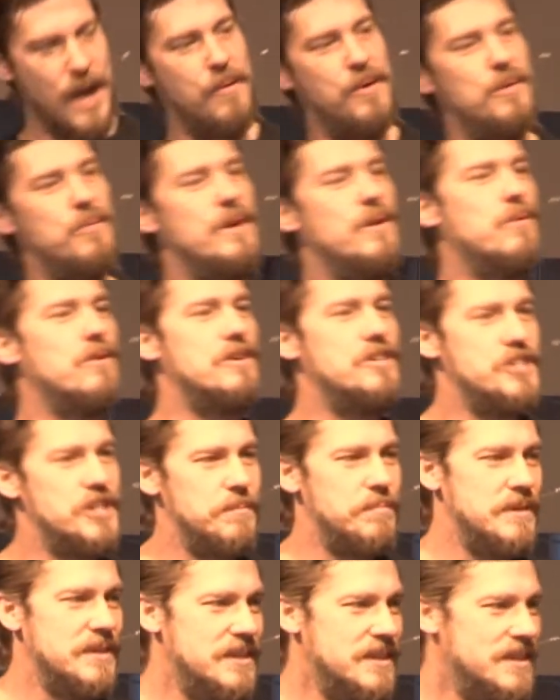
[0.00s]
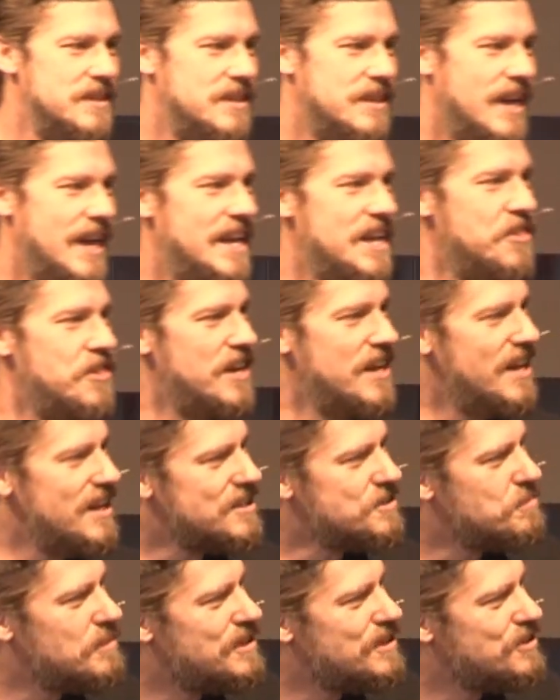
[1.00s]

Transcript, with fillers: would we worship anything else but the